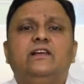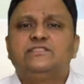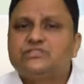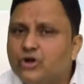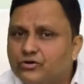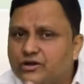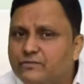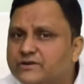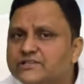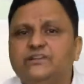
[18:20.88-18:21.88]
is not
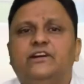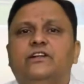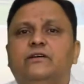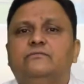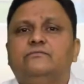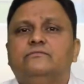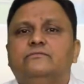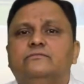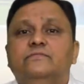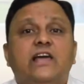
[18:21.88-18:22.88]
representative,
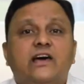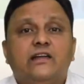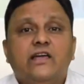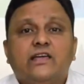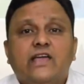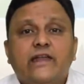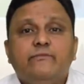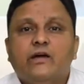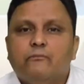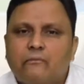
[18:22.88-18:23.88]
there
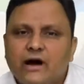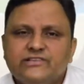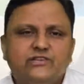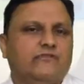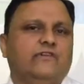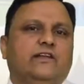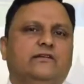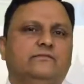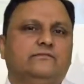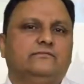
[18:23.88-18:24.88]
can be a margin of
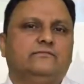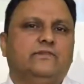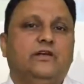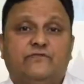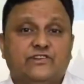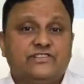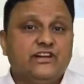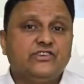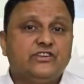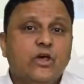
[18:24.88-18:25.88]
error. If
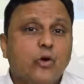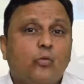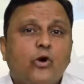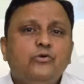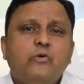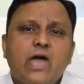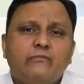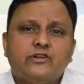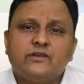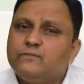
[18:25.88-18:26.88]
researchers want to
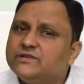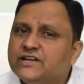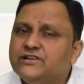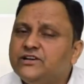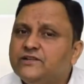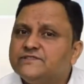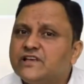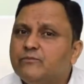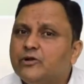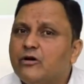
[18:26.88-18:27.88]
have a representative
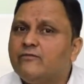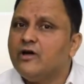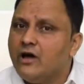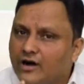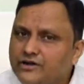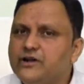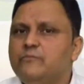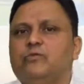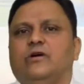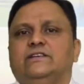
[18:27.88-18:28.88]
sample of 100
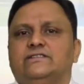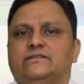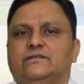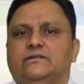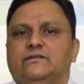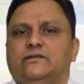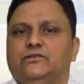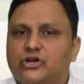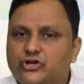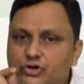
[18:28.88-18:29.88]
employees,
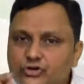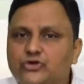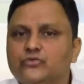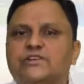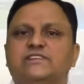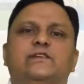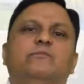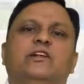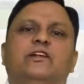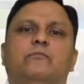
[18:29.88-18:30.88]
they should choose a
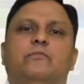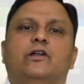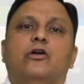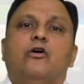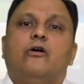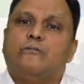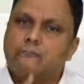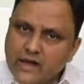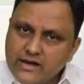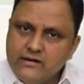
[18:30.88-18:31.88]
similar number of
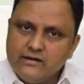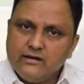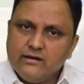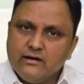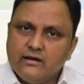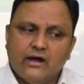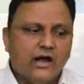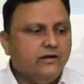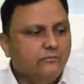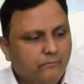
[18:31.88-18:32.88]
men
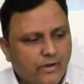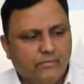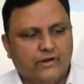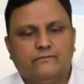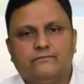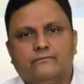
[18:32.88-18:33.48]
and women.